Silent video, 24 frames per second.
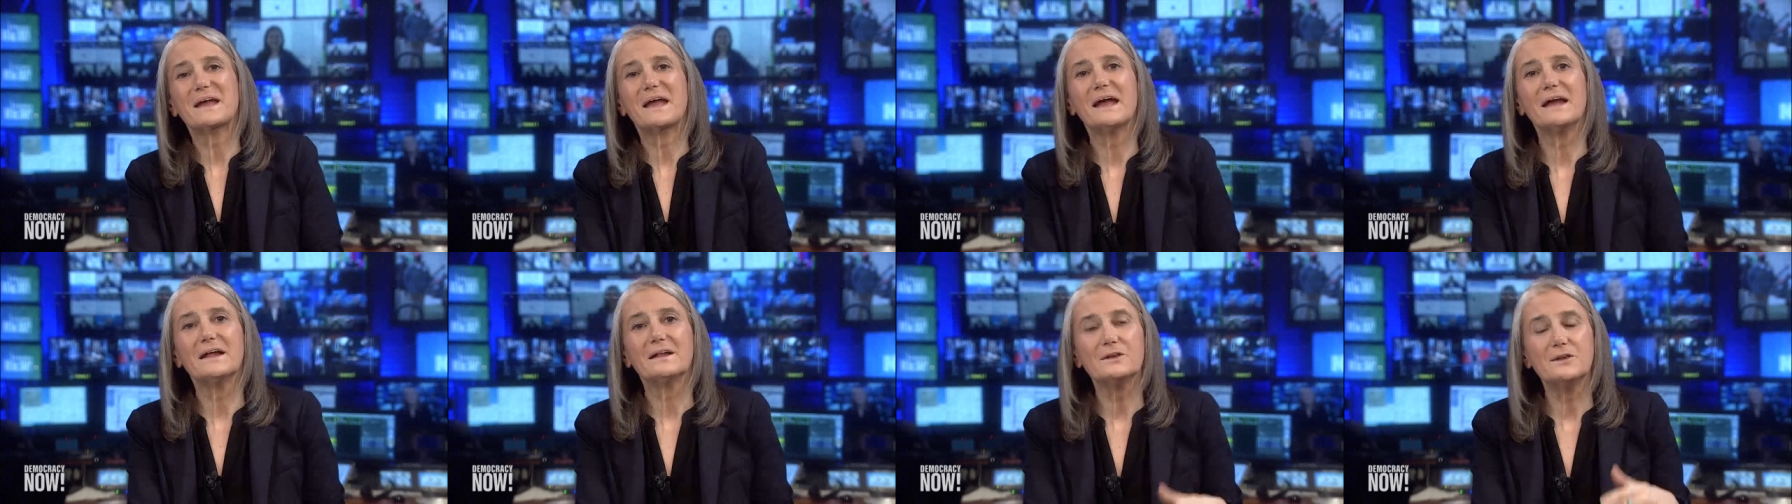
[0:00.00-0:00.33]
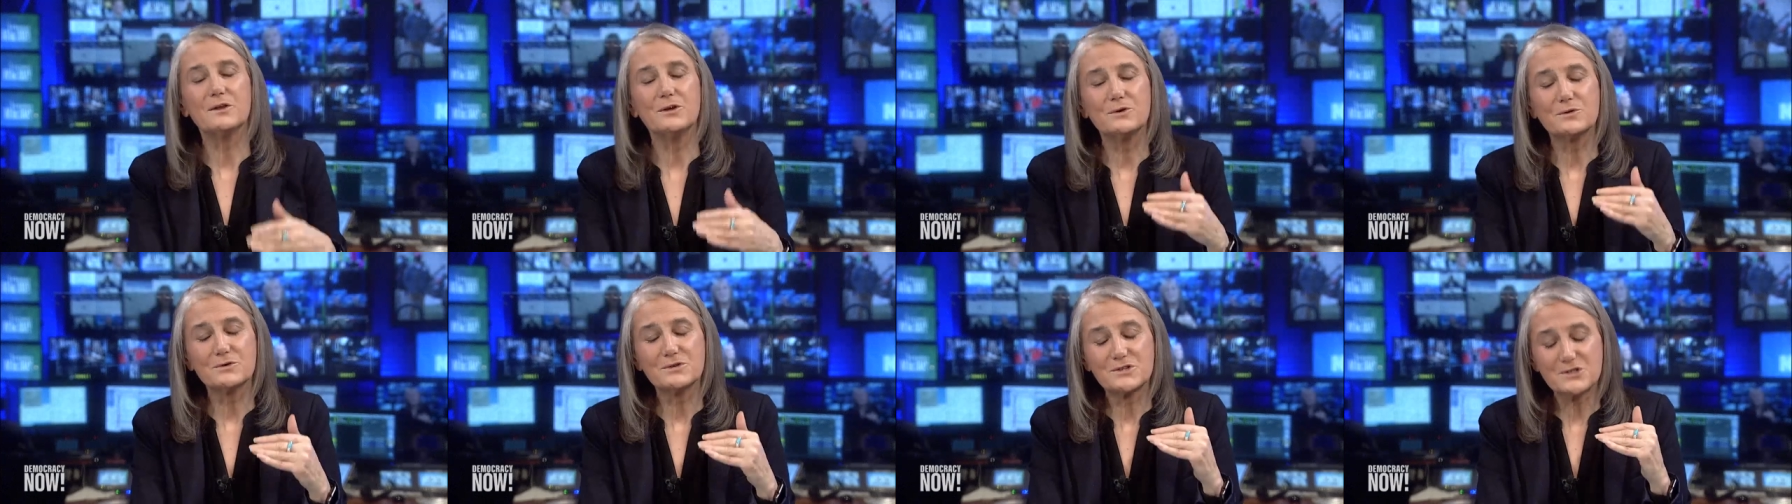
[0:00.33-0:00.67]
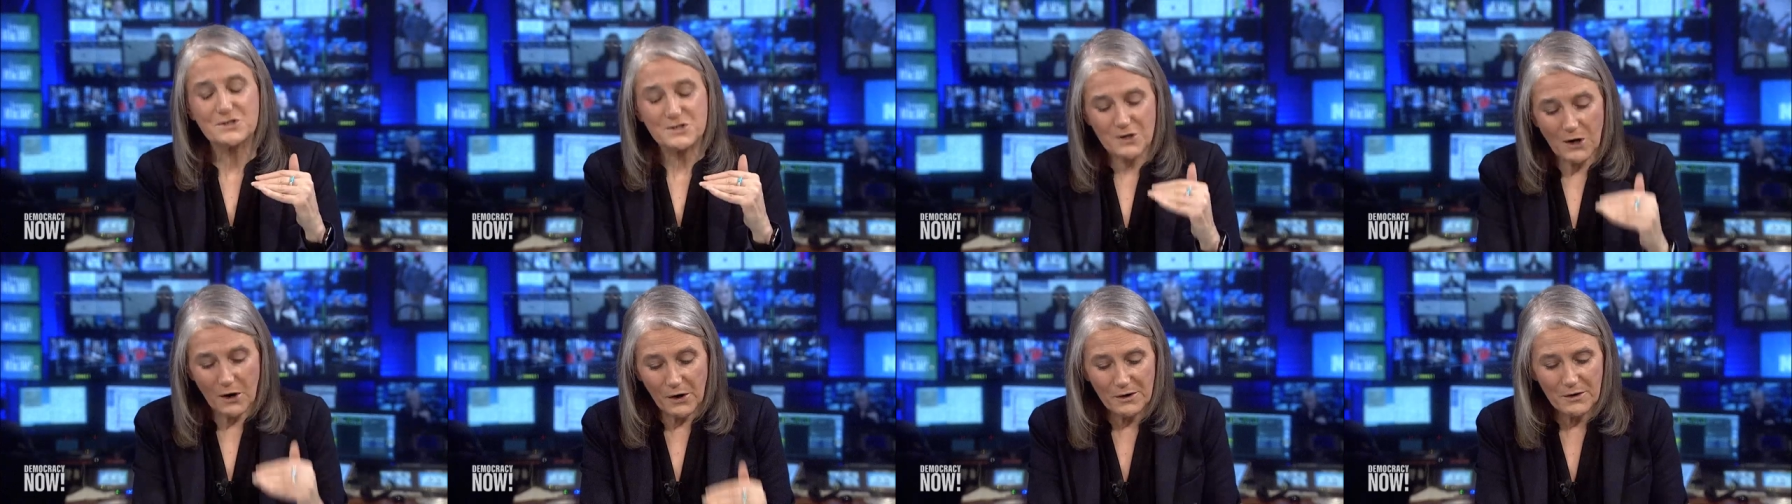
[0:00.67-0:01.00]
can you
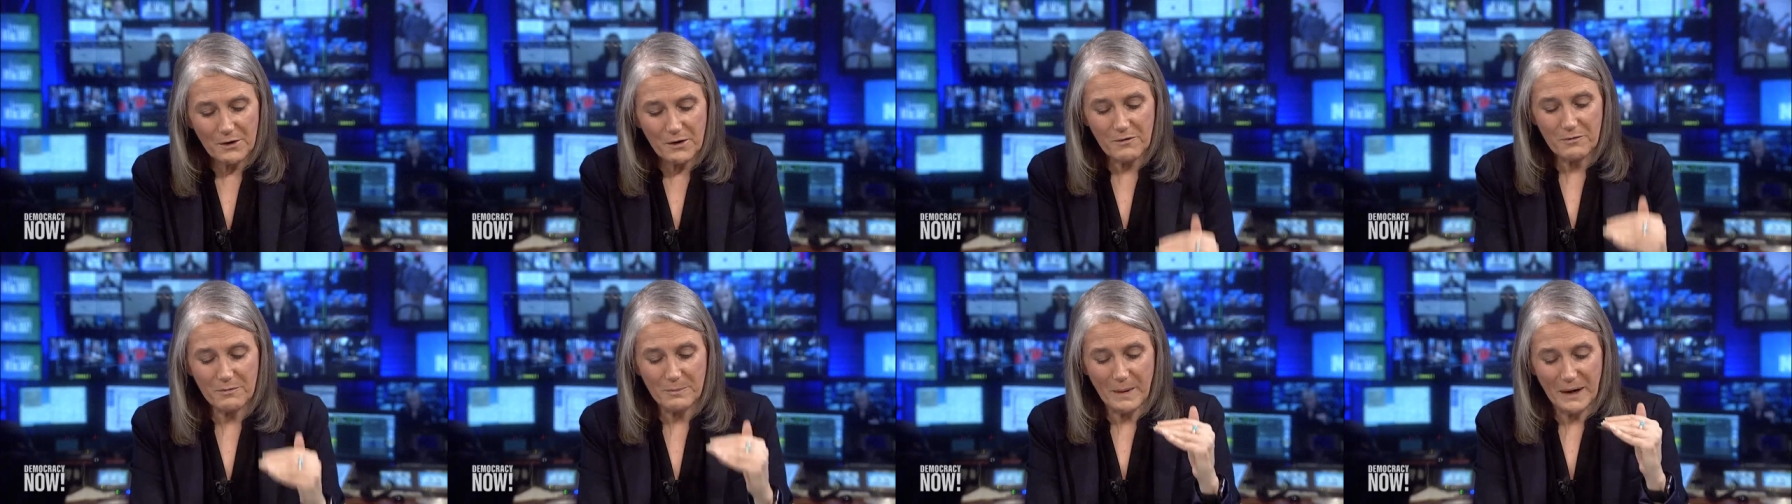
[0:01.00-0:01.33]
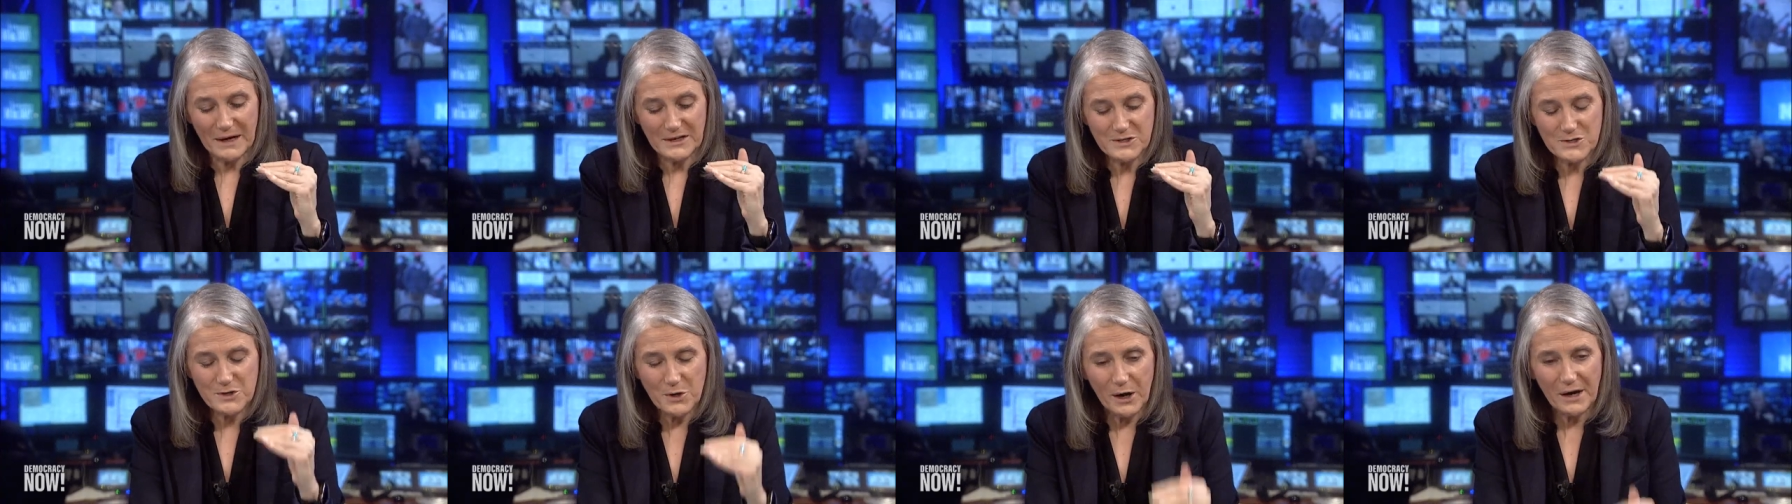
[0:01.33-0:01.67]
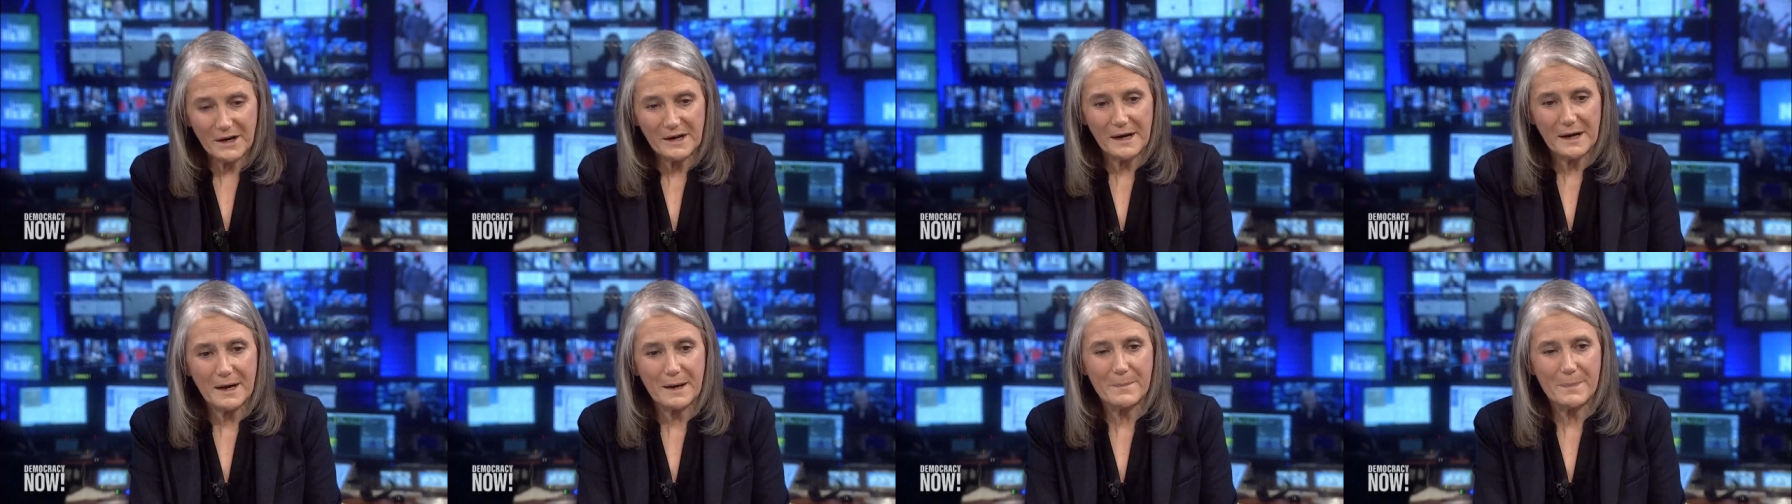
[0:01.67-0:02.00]
start off by talking